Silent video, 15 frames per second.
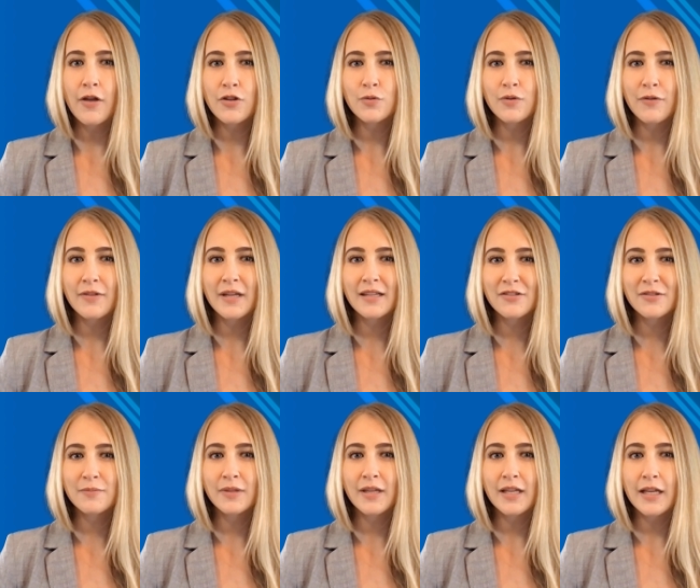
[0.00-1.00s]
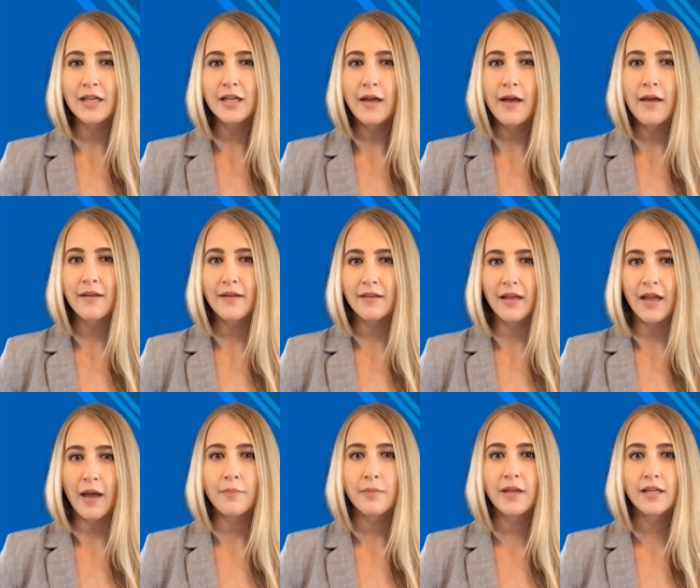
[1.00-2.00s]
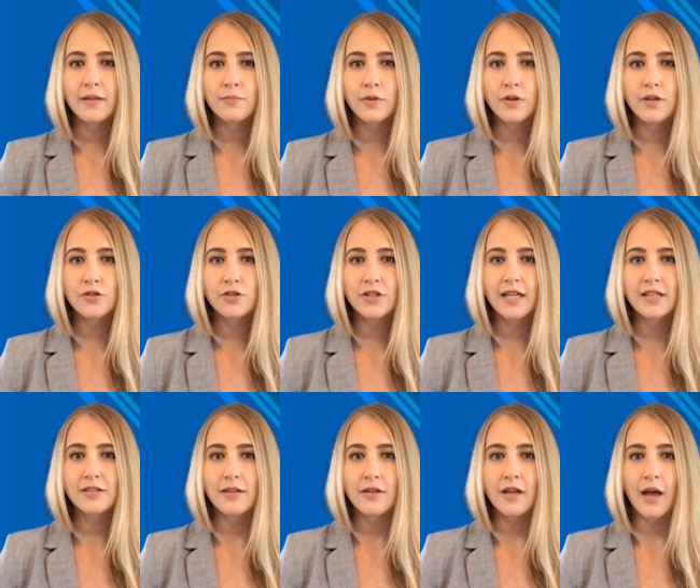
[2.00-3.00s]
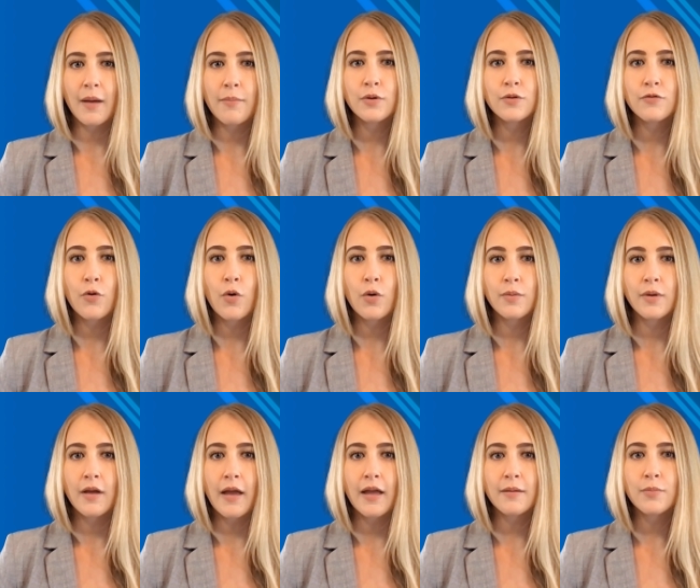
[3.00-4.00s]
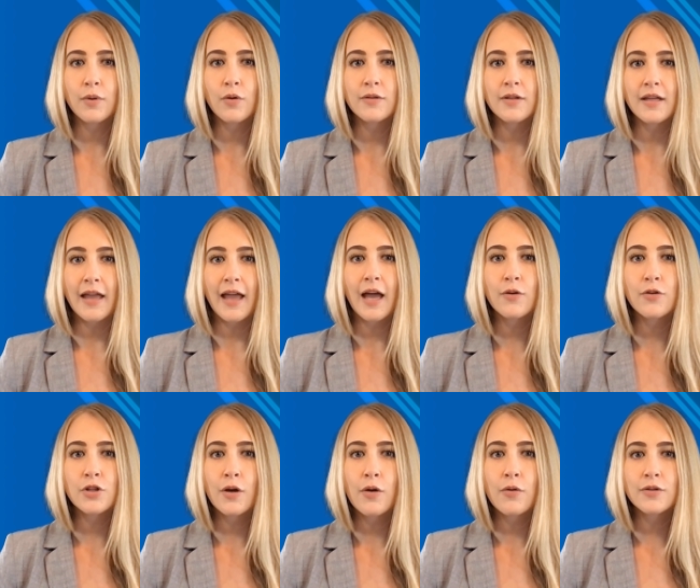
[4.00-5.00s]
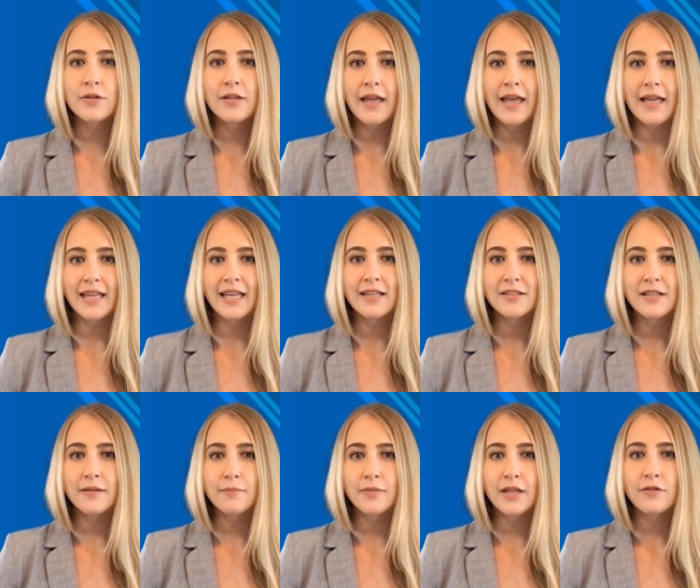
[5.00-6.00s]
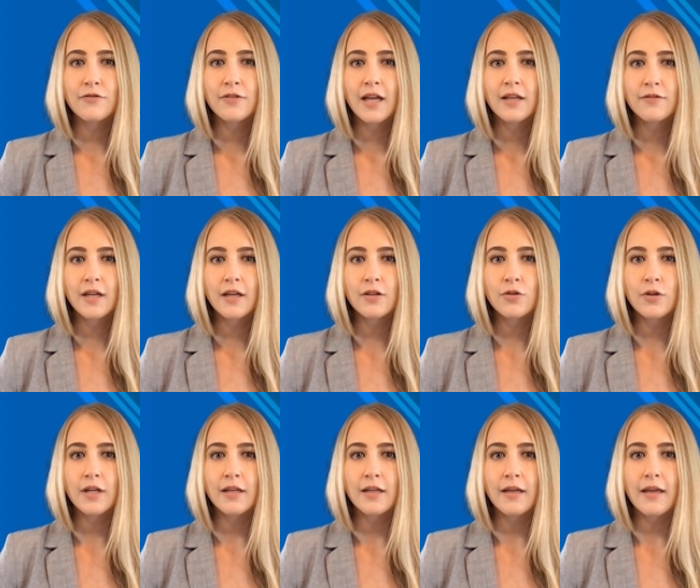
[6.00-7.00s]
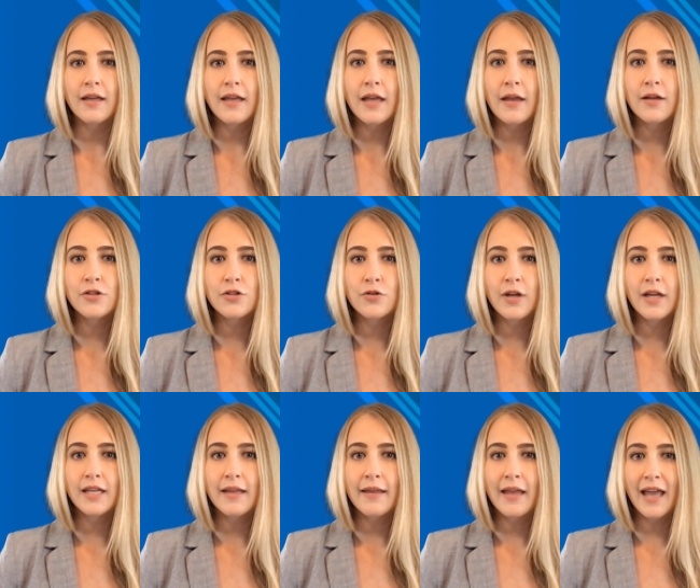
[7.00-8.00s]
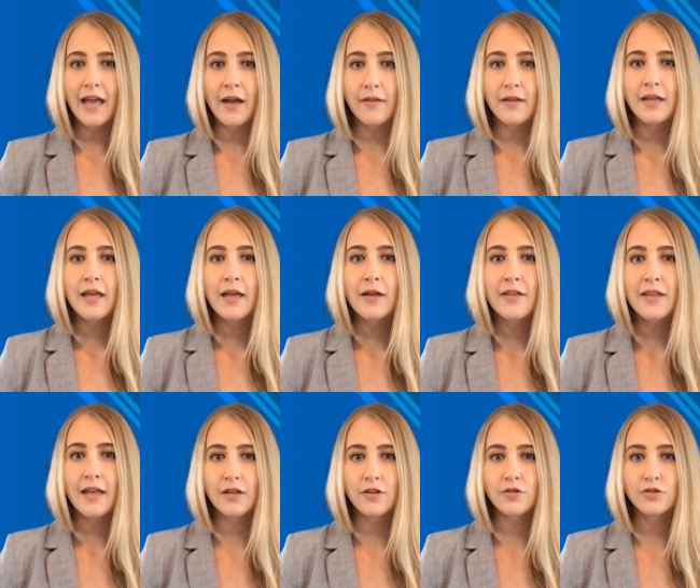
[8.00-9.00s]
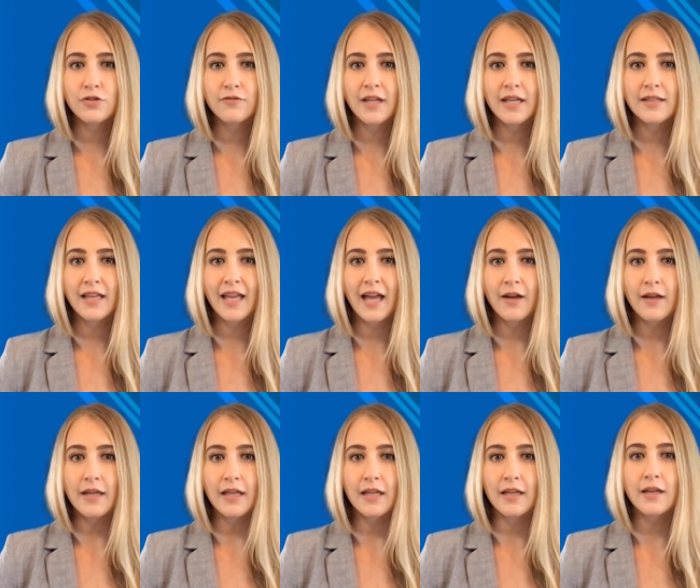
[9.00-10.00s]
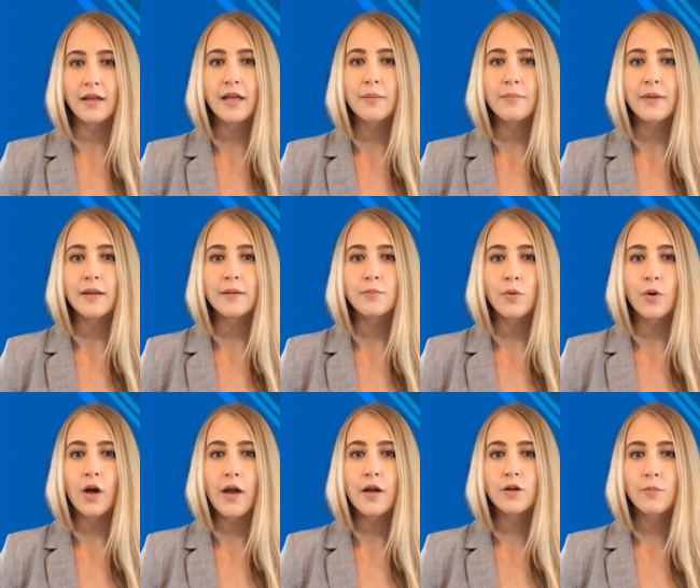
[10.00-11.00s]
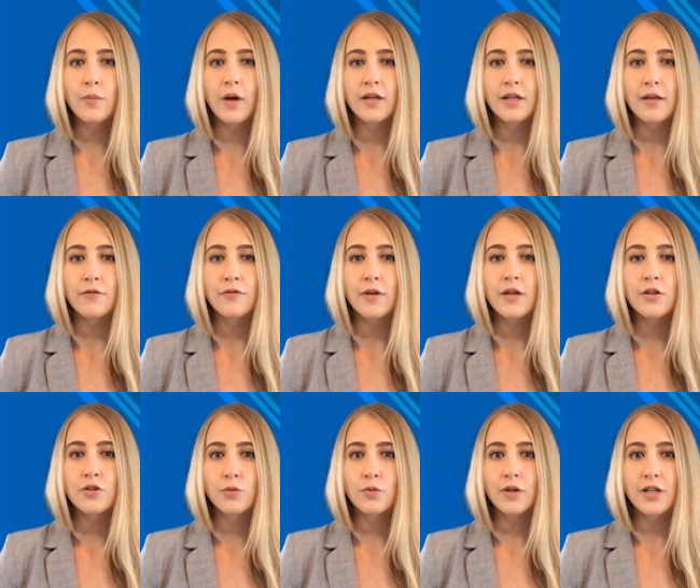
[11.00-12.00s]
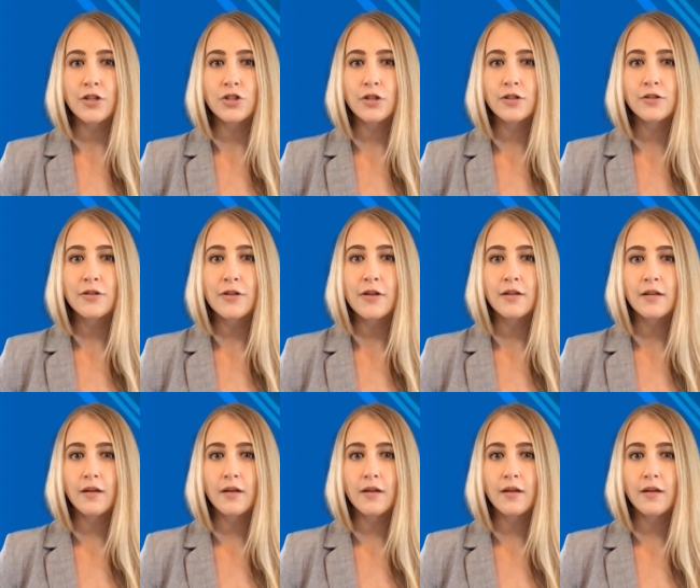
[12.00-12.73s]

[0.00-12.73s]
to Investopedia, the company emerged as a top performer in both the Dow Jones and S&P 500. Illustrating the healthcare sector's vitality amid broader market fluctuations.